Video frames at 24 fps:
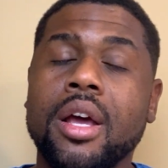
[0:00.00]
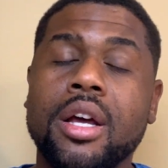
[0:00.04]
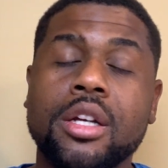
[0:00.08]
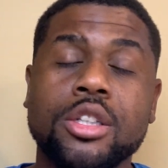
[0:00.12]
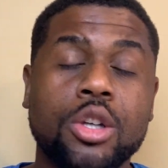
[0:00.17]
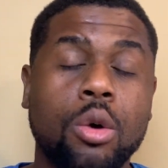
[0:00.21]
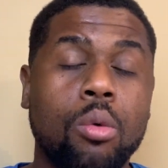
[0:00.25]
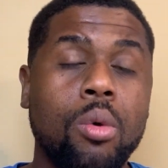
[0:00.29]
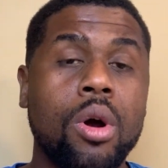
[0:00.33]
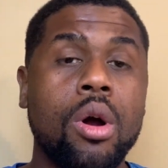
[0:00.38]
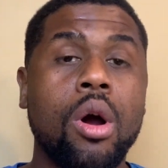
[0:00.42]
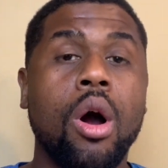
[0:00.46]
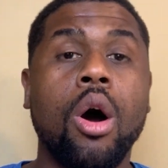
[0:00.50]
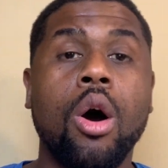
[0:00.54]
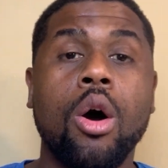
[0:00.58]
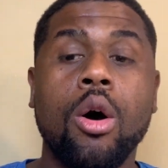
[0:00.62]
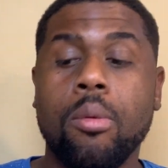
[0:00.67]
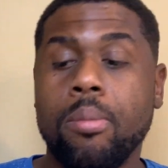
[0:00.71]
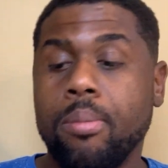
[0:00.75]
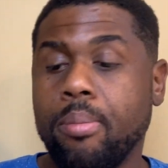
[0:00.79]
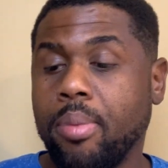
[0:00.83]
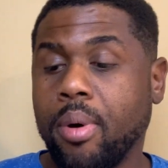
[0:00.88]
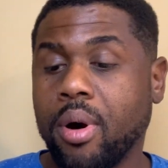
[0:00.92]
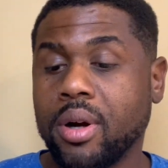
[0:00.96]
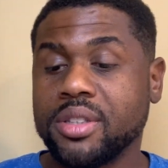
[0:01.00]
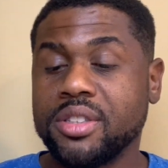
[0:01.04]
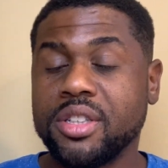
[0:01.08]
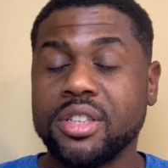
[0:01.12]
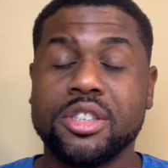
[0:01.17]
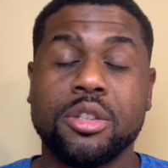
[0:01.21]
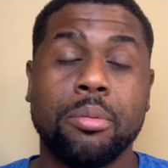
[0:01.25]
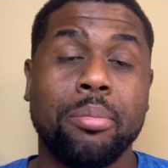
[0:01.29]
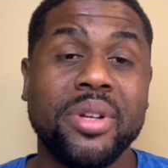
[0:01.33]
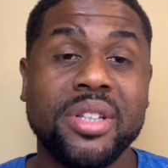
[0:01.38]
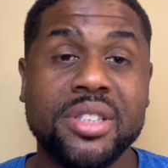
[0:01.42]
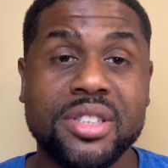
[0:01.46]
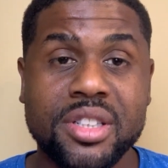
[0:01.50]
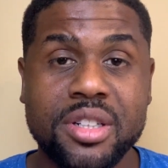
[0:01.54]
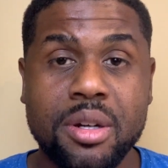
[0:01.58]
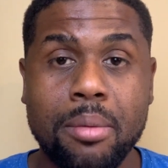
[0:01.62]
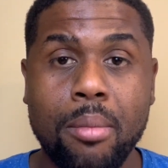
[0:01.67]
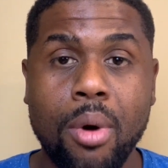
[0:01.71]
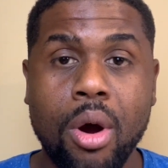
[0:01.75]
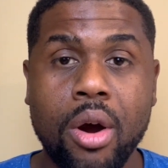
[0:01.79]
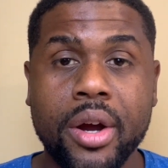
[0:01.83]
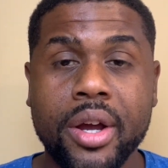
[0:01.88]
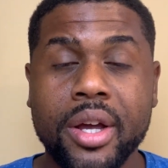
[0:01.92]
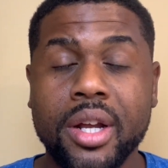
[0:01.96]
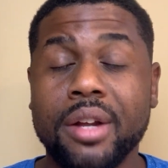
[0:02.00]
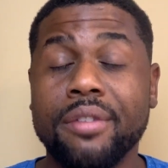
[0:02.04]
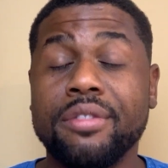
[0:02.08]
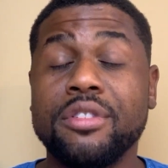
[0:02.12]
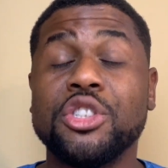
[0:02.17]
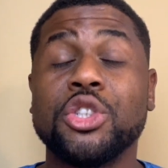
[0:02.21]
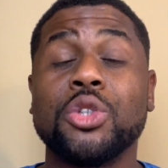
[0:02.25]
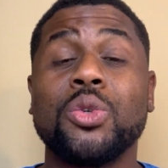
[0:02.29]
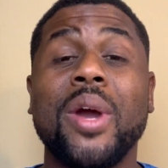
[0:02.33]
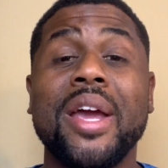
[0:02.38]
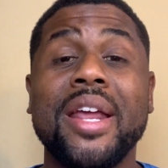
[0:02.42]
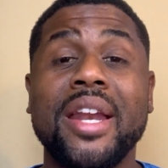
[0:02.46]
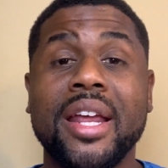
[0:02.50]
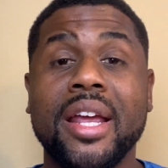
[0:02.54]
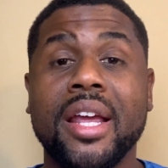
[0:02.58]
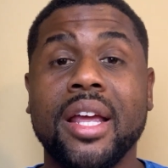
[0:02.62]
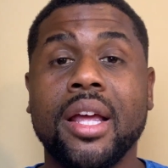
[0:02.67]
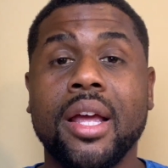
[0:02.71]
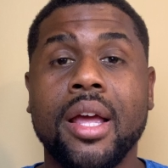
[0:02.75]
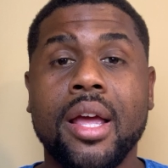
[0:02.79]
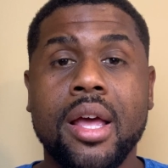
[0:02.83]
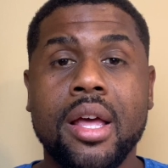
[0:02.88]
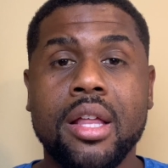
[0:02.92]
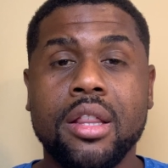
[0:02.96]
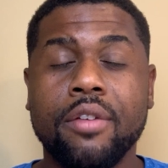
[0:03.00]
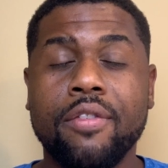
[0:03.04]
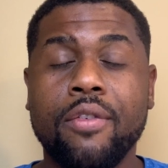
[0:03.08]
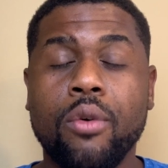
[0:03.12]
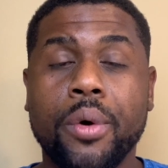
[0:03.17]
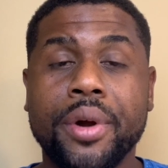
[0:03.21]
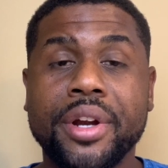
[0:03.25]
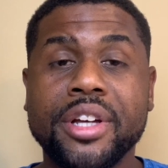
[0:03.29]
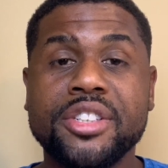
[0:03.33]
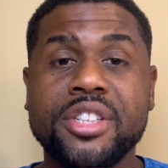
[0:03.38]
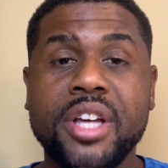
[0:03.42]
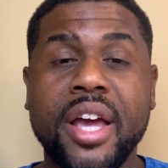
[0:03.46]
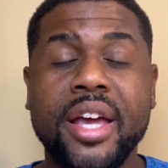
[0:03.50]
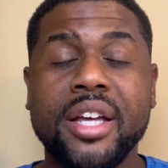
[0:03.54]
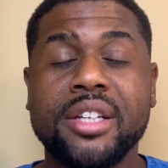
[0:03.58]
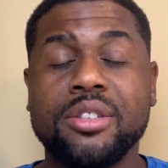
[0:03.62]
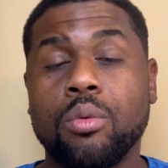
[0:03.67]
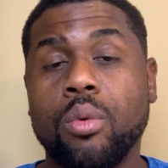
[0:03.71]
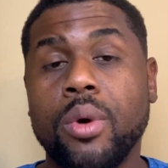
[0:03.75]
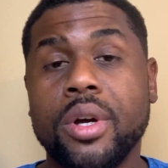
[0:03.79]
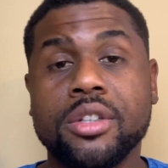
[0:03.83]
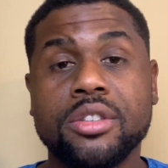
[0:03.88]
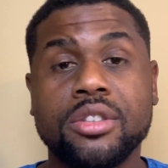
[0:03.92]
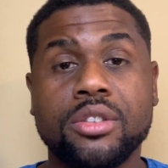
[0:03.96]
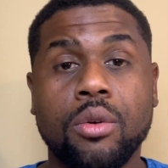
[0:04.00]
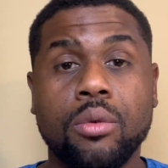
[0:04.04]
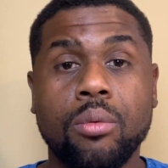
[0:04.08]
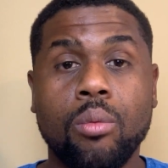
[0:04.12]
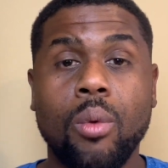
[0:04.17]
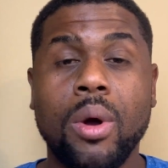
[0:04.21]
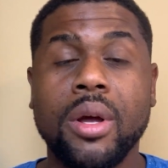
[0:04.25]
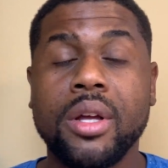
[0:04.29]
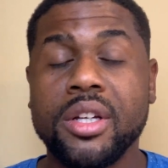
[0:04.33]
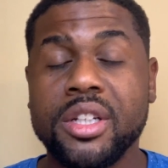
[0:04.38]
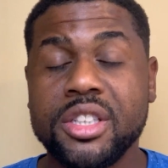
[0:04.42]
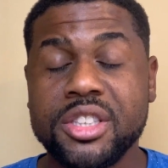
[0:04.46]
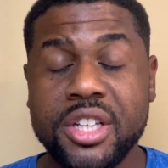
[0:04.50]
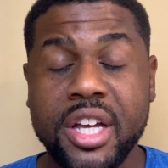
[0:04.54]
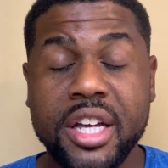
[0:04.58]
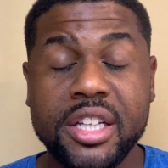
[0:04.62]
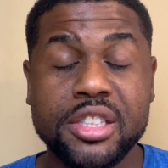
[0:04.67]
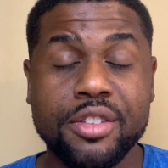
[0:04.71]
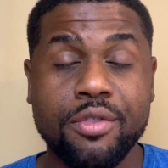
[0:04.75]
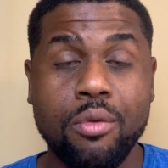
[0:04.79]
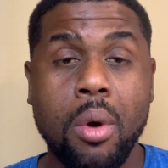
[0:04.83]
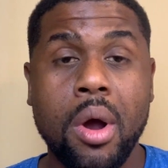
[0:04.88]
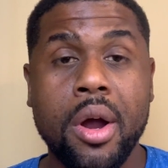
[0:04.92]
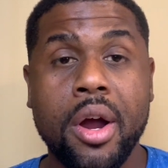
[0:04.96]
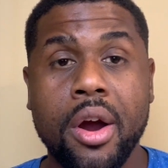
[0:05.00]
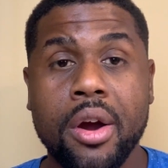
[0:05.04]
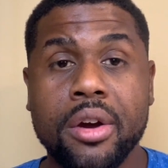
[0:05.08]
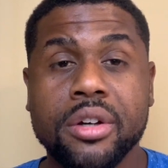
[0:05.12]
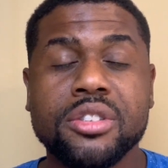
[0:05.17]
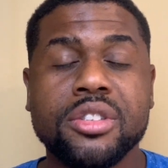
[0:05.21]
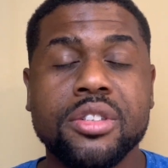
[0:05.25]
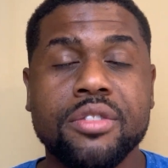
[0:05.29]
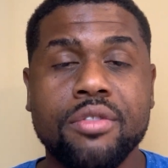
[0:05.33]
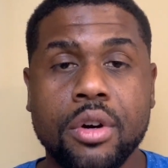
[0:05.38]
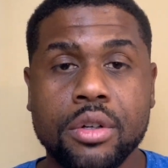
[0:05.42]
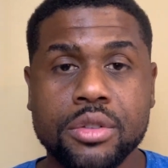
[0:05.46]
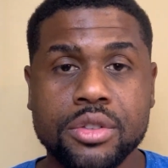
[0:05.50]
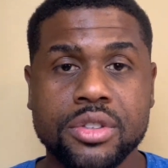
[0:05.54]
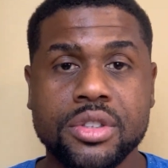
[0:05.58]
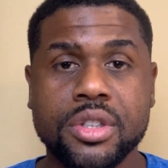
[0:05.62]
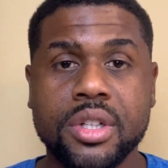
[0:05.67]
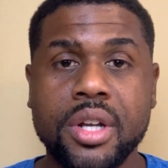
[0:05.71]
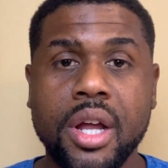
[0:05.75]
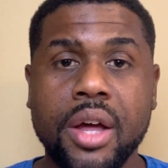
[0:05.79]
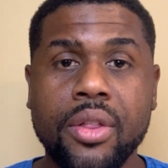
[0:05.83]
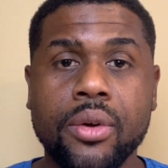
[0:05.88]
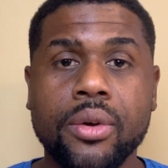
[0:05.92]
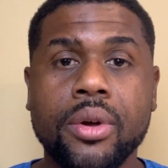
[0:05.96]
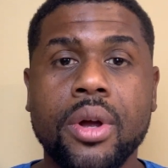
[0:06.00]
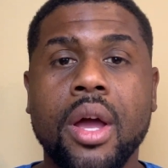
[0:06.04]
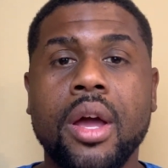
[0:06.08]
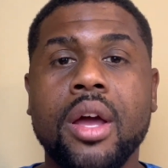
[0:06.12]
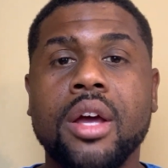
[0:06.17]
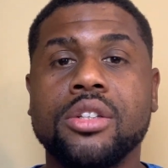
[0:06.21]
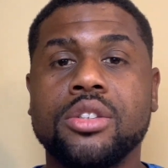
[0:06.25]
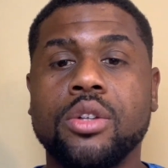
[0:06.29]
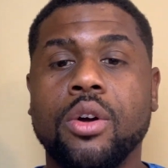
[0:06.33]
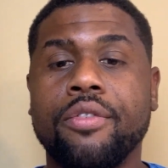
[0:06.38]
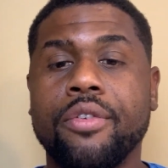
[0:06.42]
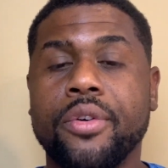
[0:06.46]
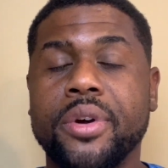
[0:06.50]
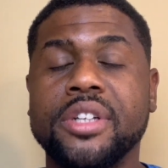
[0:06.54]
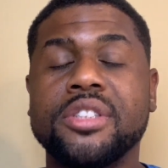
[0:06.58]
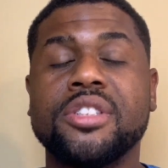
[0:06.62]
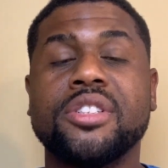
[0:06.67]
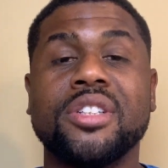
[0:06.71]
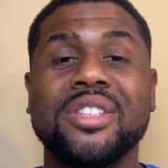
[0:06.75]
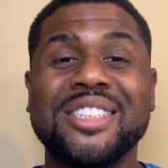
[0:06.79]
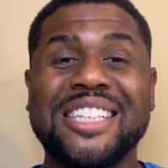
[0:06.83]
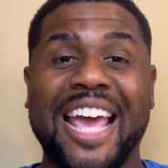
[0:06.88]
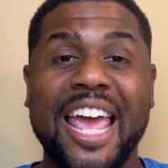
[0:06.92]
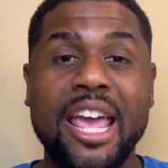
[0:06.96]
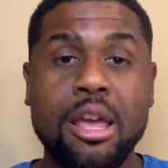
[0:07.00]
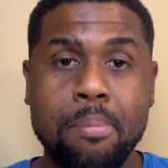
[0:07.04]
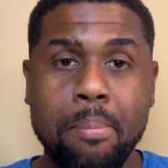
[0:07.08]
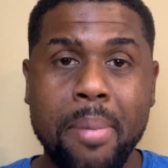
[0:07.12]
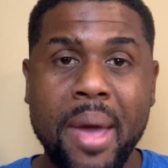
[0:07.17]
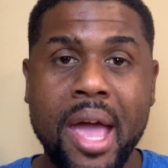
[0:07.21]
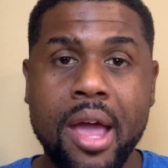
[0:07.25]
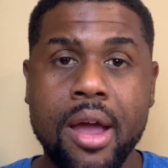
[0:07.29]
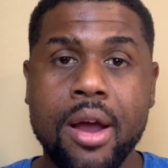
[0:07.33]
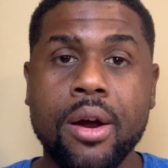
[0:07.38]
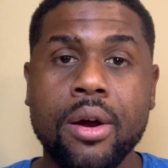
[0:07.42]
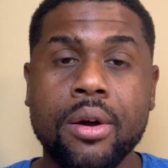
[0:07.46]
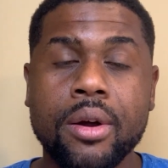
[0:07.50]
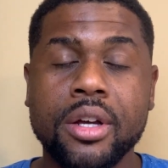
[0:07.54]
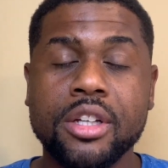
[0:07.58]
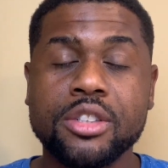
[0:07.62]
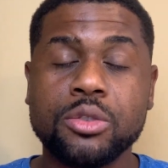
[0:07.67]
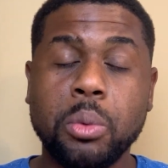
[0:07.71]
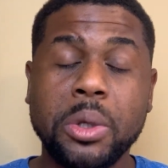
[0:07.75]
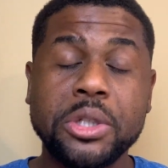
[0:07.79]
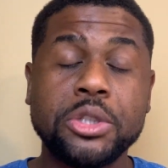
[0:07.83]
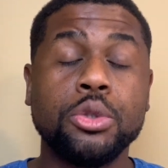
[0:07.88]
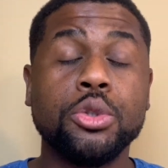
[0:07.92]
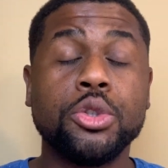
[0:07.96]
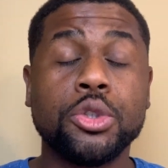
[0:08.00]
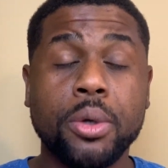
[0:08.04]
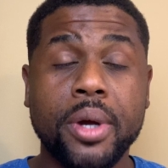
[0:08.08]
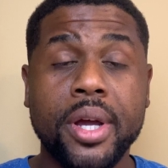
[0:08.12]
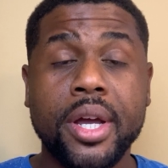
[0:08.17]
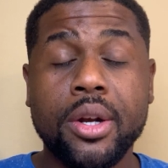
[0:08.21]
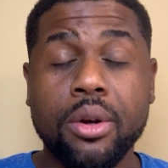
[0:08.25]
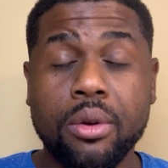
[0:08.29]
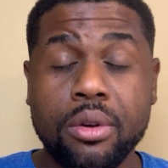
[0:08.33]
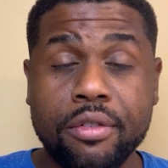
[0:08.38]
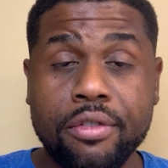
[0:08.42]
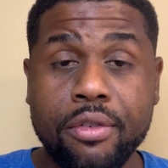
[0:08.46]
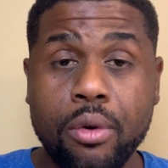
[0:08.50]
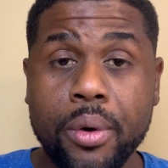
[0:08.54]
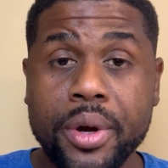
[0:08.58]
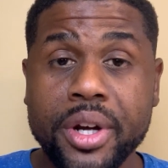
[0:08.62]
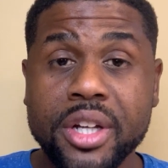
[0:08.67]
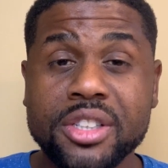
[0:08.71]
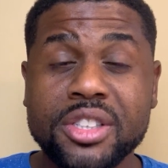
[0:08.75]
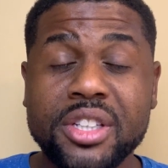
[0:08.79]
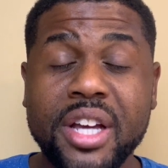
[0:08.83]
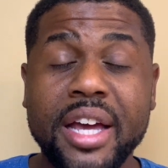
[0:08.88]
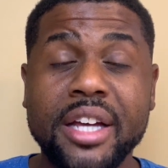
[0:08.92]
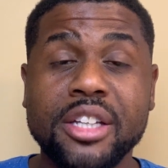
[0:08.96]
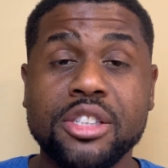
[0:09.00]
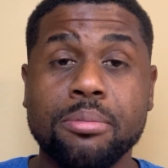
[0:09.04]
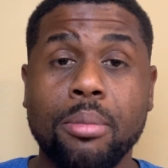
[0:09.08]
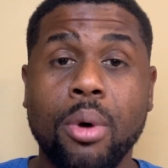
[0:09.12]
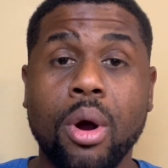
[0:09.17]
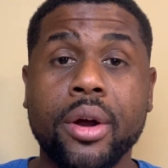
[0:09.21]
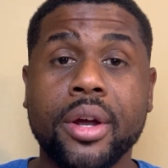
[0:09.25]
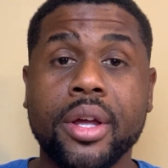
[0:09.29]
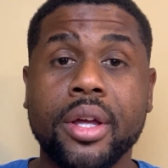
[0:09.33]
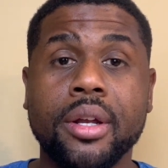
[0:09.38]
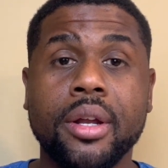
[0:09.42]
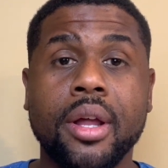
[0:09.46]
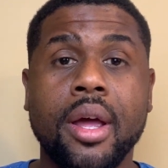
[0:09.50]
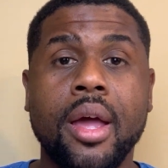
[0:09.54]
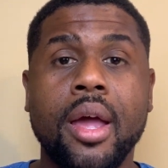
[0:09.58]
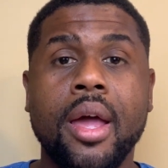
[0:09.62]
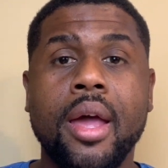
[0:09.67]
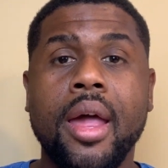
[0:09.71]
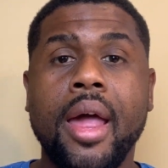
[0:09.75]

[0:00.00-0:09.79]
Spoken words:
So we're all participants in the market of trading the foreign exchange, where it's the exchange of one currency versus another. So for instance, a pair is what you trade on the foreign exchange market.